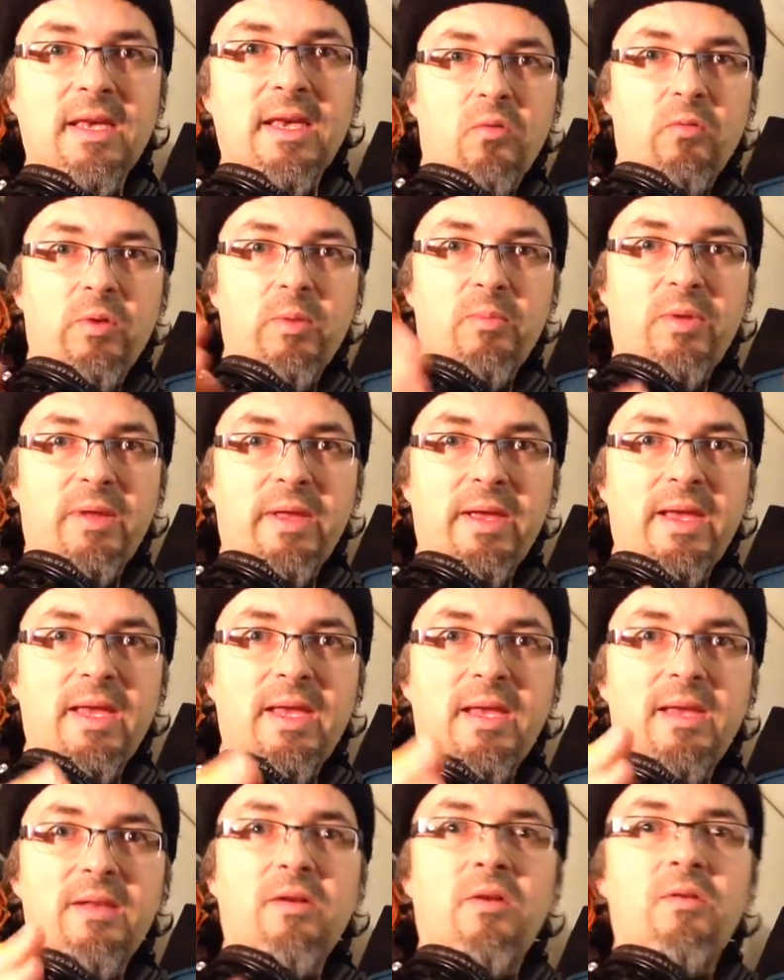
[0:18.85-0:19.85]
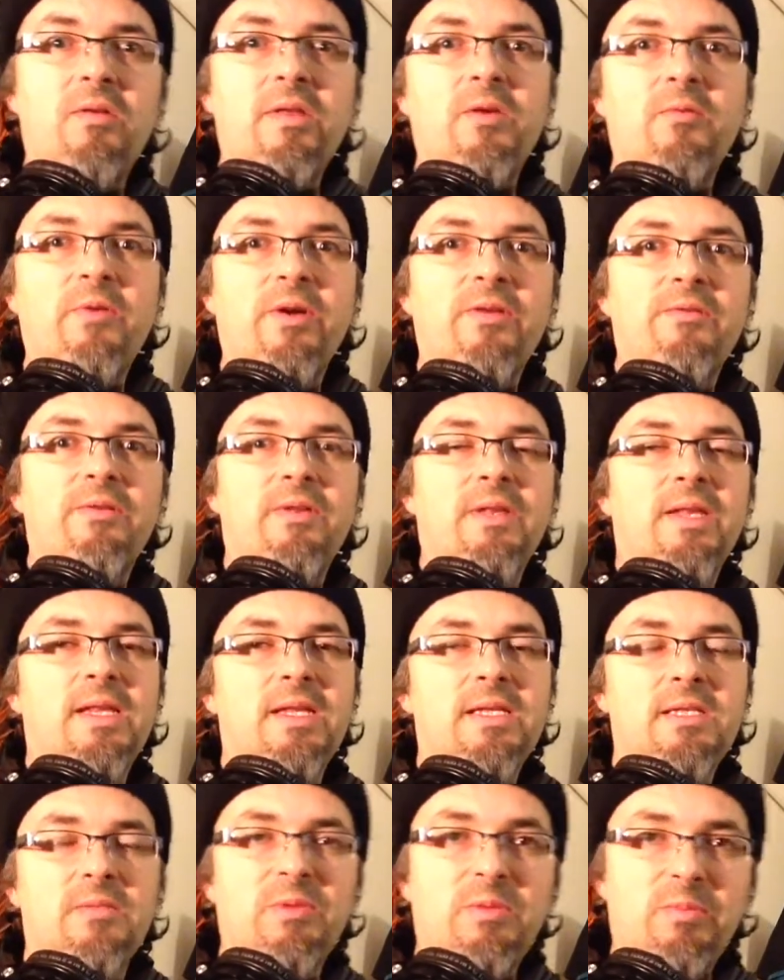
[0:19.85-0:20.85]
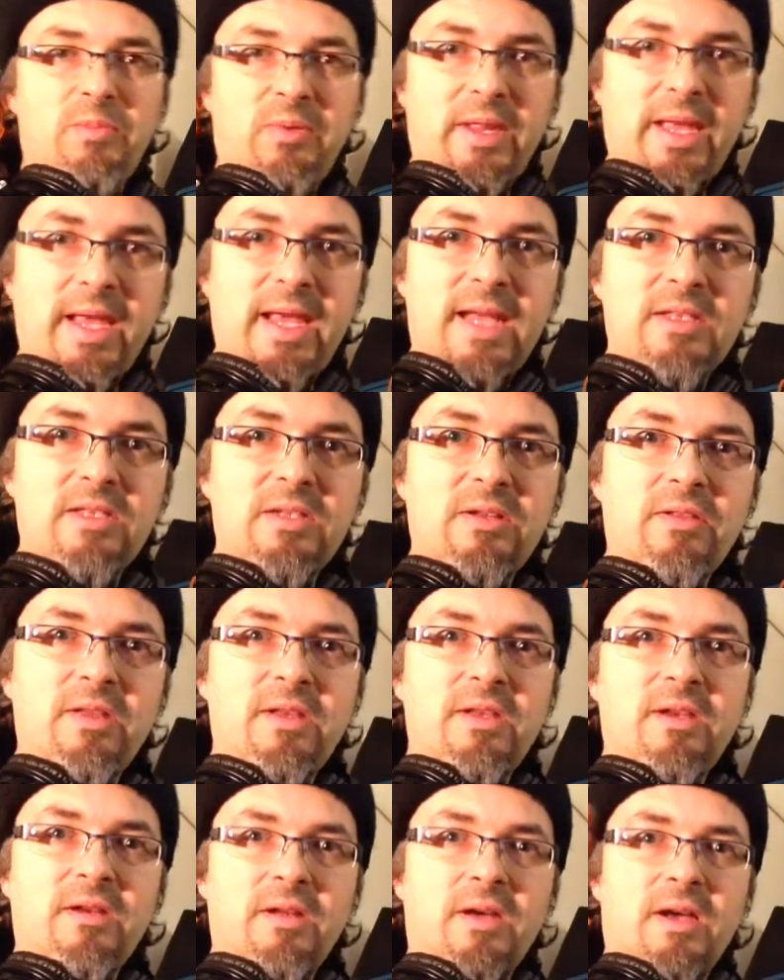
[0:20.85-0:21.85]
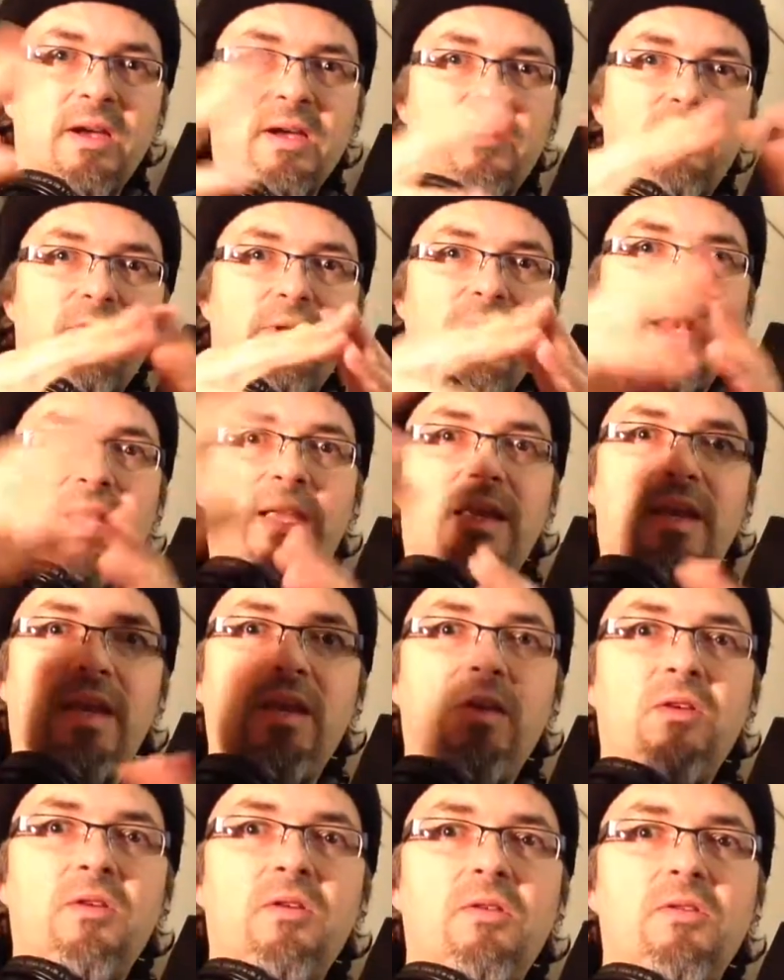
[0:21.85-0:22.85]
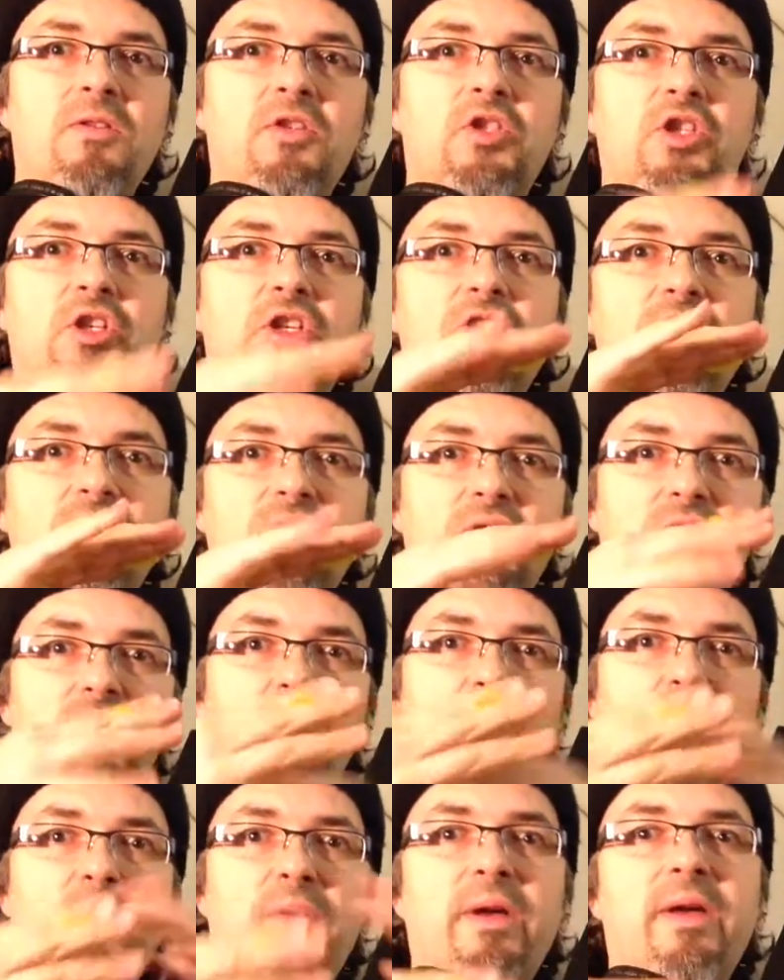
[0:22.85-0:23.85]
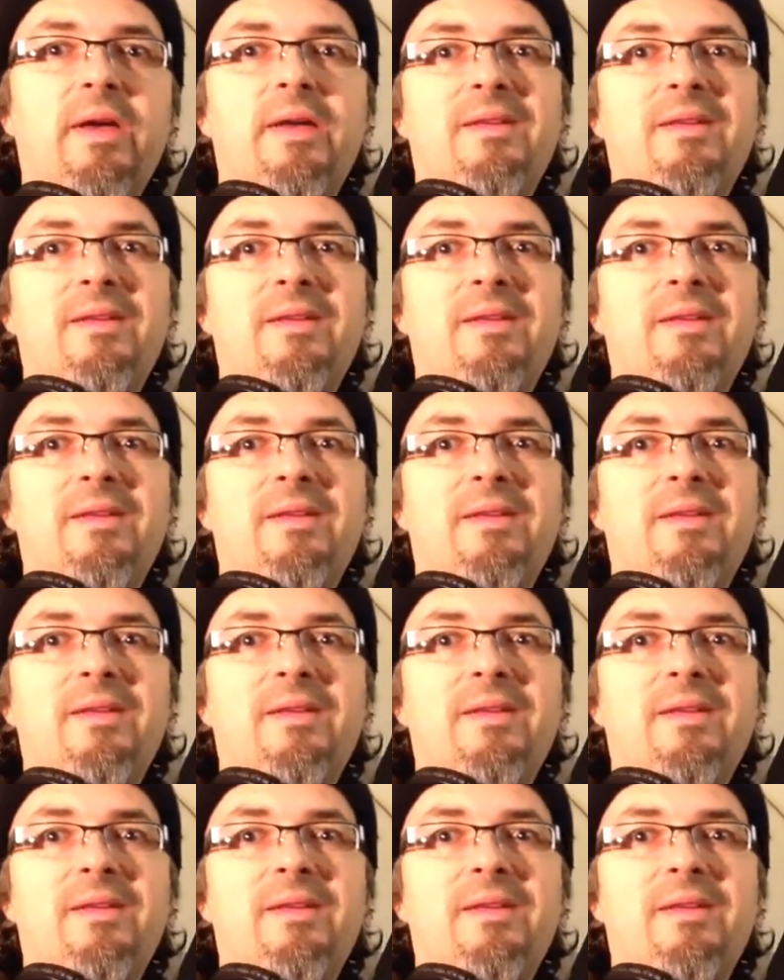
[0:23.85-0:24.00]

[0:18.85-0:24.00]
We play only what really needs to be played so that you're not creating a huge soup